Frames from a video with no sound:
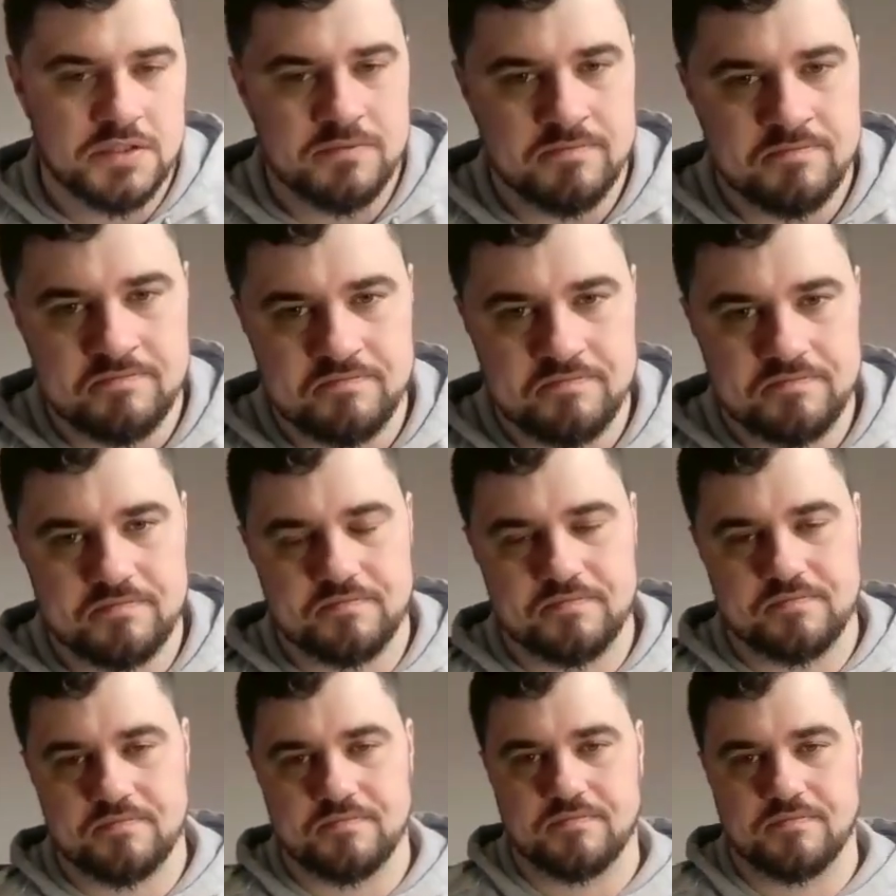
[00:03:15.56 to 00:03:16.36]

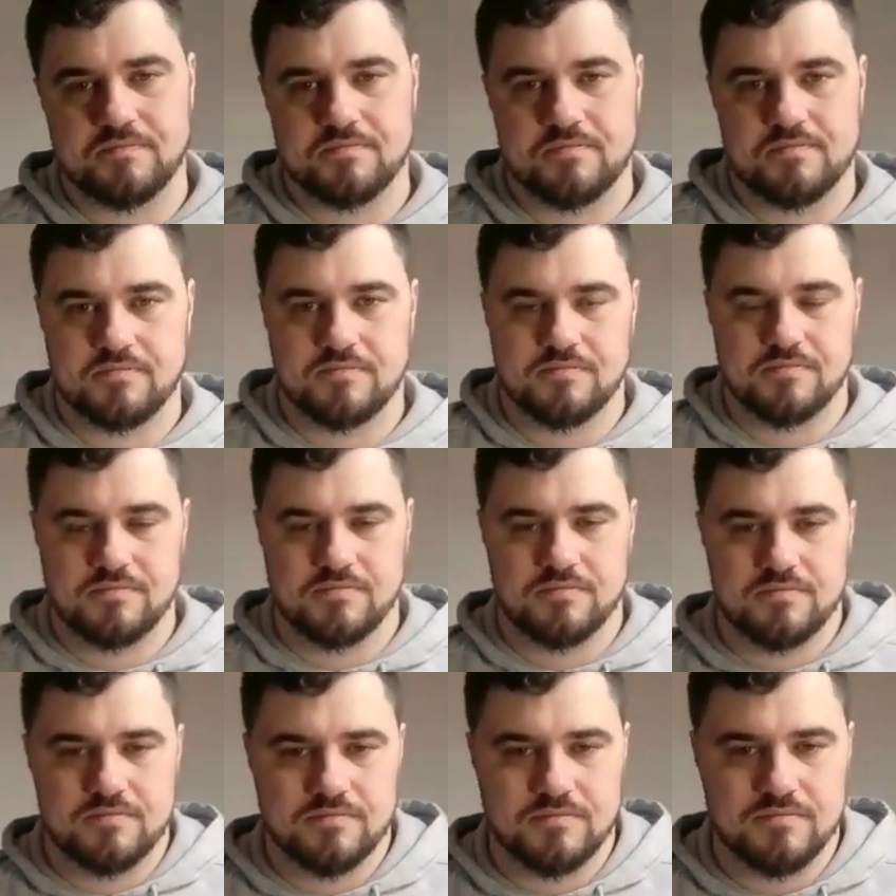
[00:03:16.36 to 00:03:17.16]

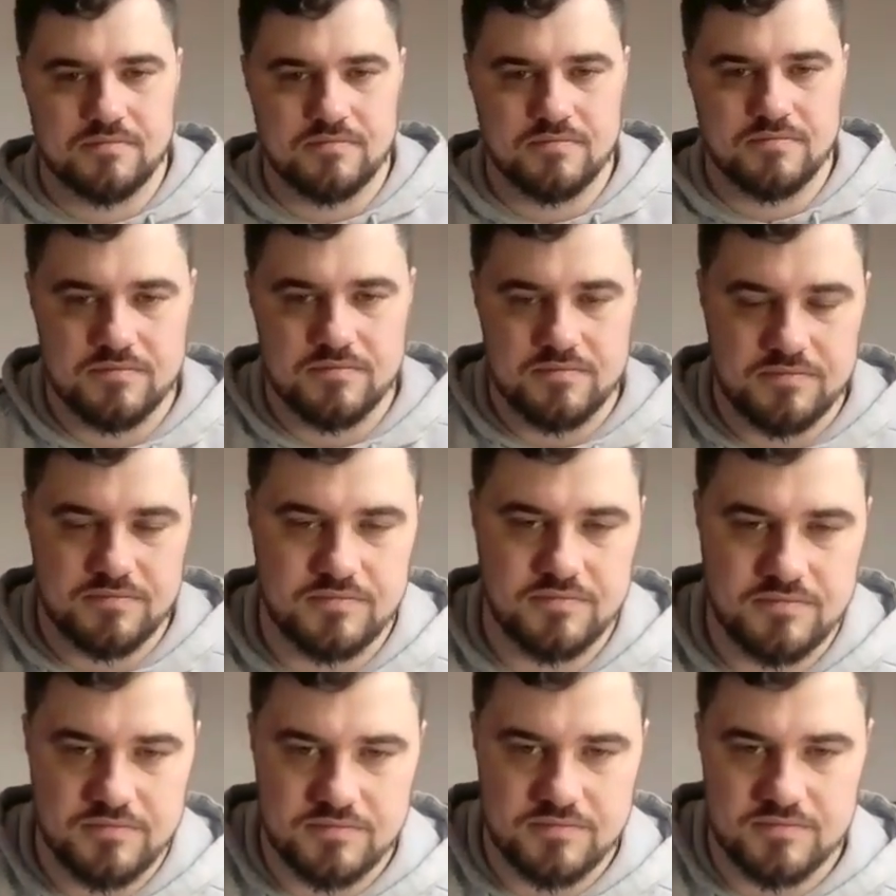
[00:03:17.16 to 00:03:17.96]

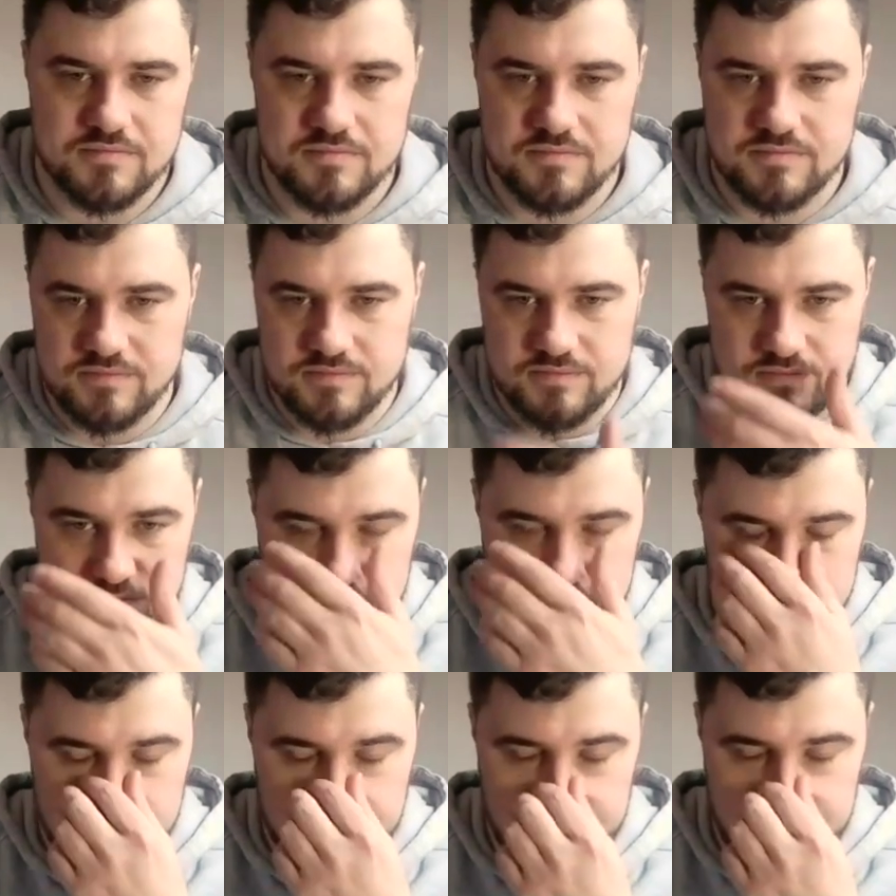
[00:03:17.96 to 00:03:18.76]

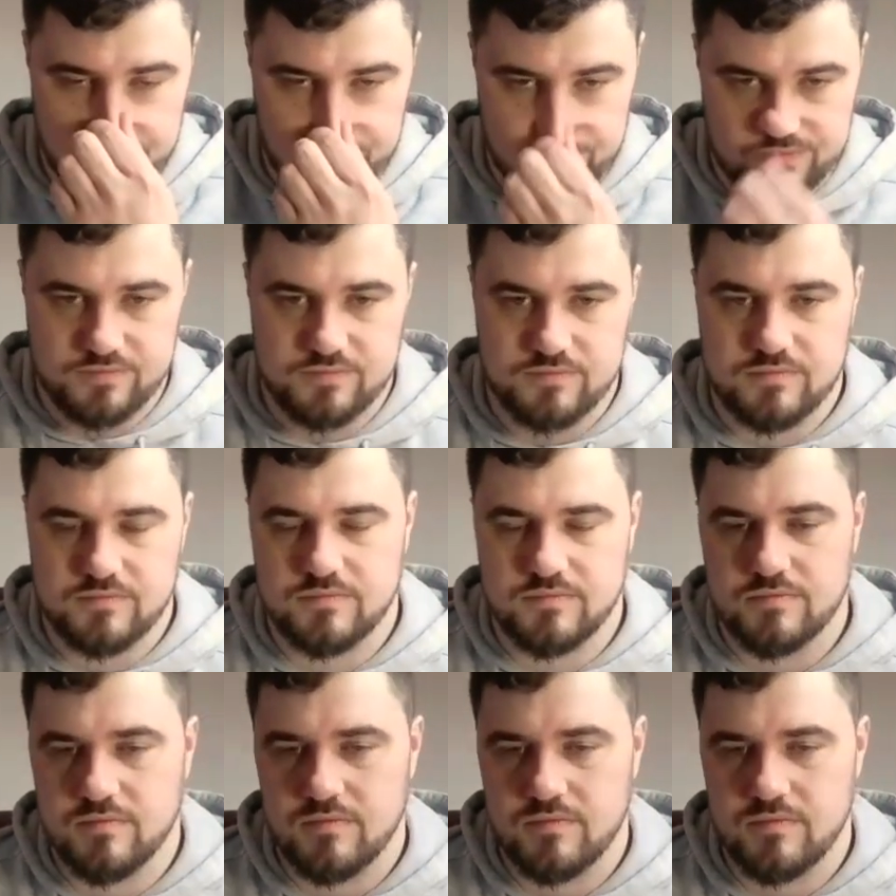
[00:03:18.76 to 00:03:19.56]

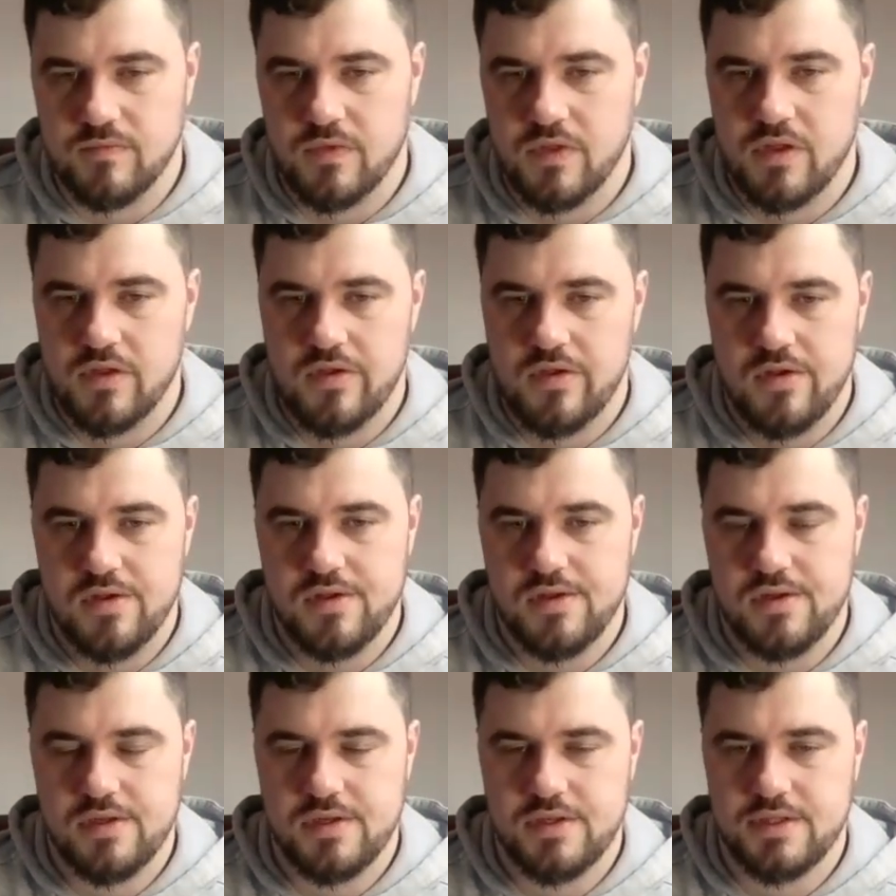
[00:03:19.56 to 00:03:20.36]

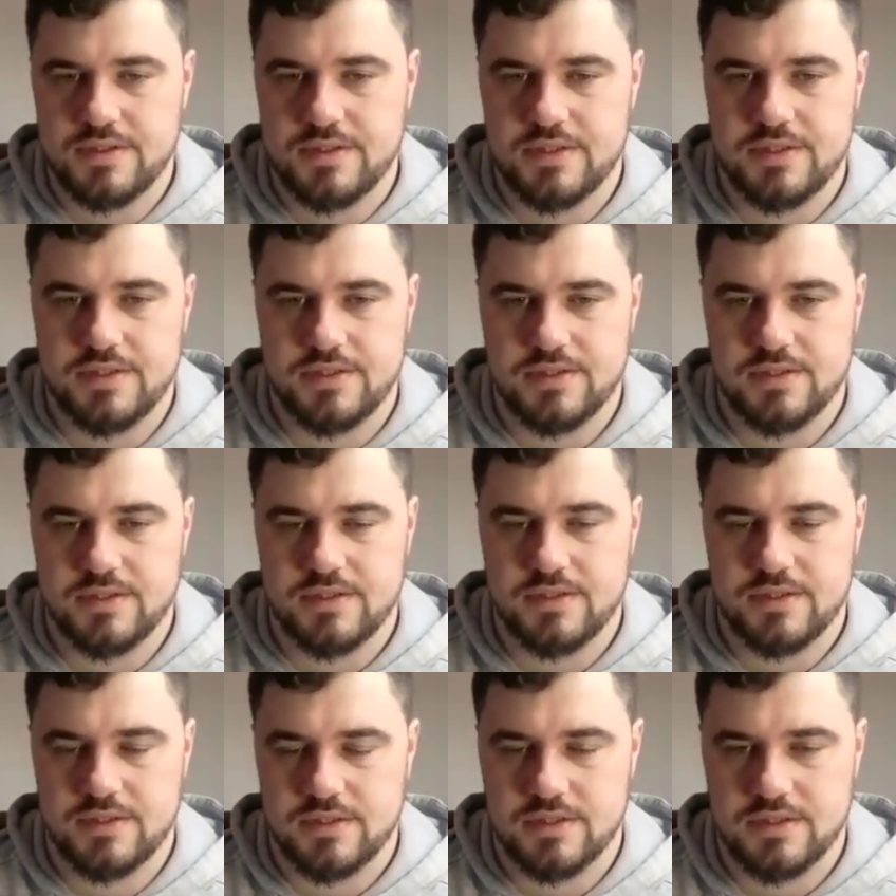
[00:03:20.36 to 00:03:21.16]

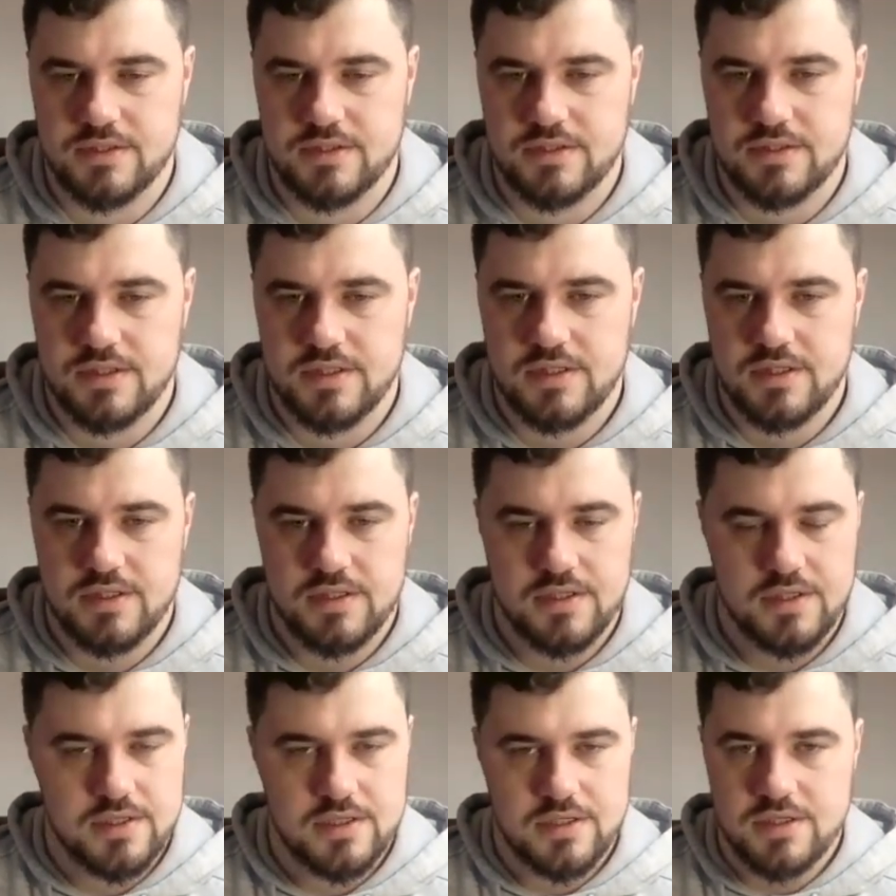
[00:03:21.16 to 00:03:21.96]

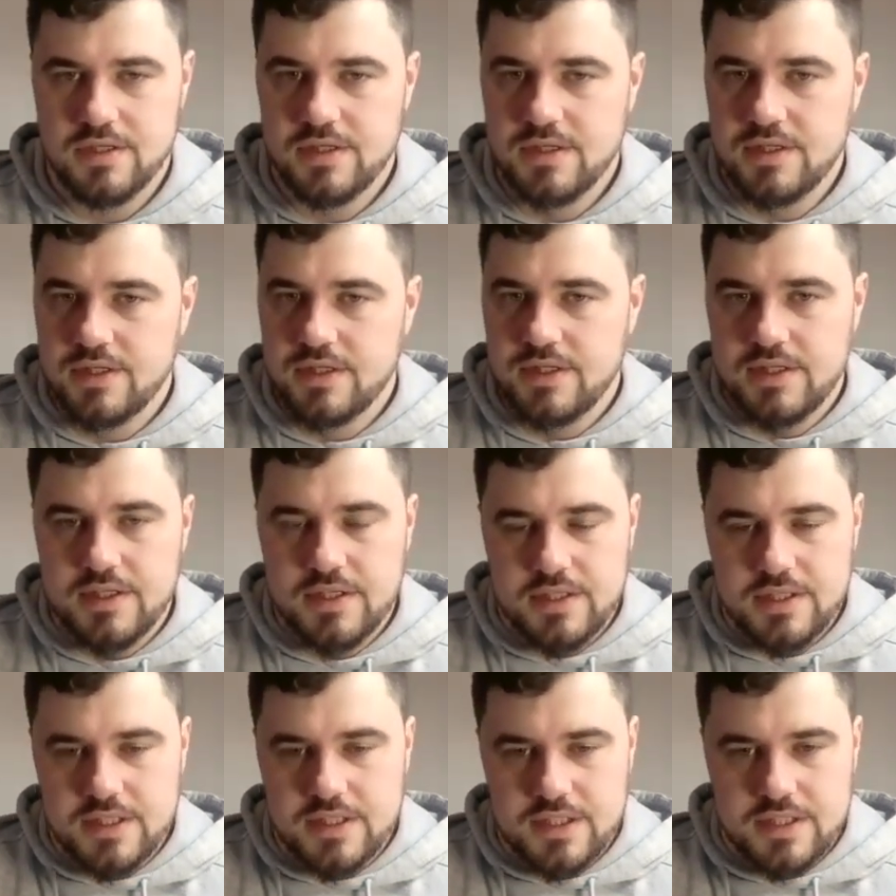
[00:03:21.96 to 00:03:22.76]

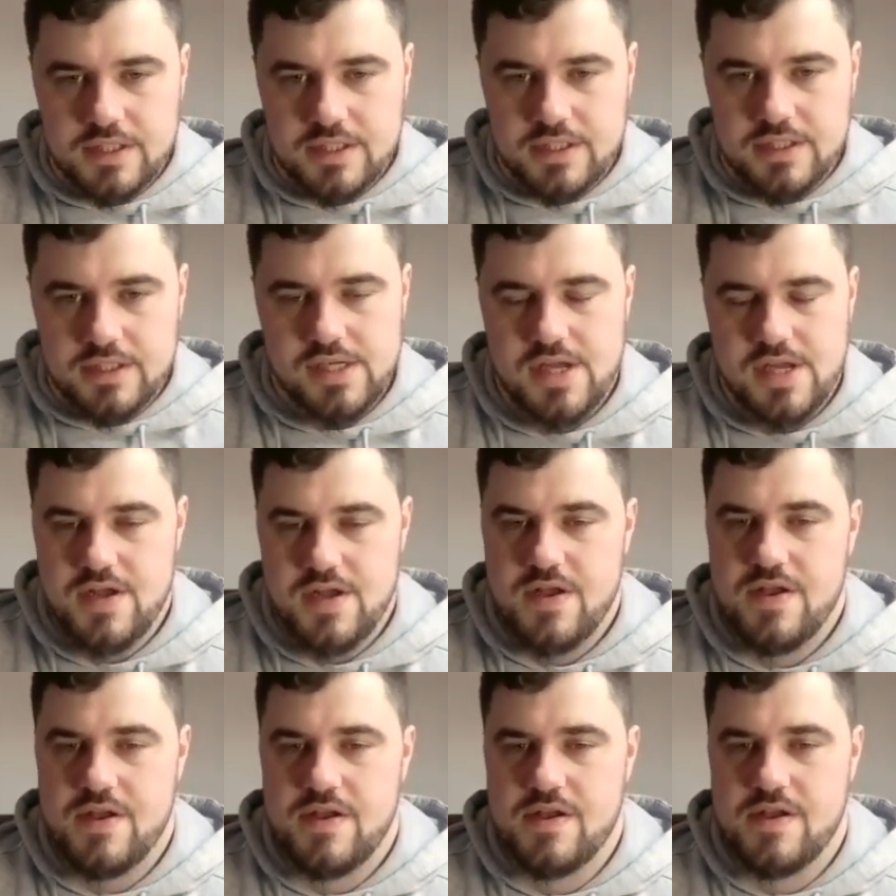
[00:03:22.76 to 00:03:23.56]
(silent)